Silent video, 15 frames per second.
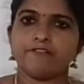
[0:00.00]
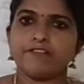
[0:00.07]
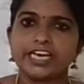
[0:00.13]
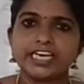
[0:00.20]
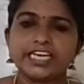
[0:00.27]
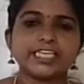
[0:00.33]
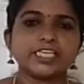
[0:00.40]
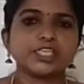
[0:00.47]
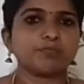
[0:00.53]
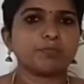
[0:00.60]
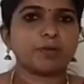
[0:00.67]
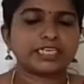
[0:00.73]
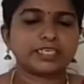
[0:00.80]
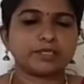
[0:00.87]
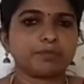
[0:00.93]
When it is
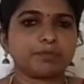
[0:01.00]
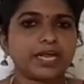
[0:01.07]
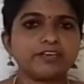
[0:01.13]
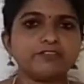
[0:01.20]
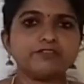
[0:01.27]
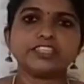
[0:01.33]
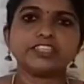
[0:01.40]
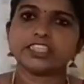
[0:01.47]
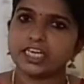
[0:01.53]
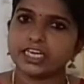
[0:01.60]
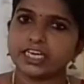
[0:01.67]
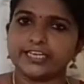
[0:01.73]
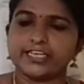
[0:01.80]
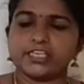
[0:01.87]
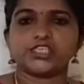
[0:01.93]
multiplied with
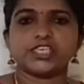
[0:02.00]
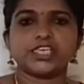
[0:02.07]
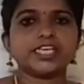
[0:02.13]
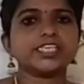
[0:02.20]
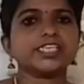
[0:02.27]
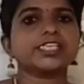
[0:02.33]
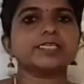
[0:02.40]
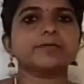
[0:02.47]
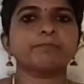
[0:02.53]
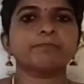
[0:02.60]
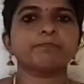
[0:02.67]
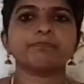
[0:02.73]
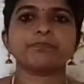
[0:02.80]
the distance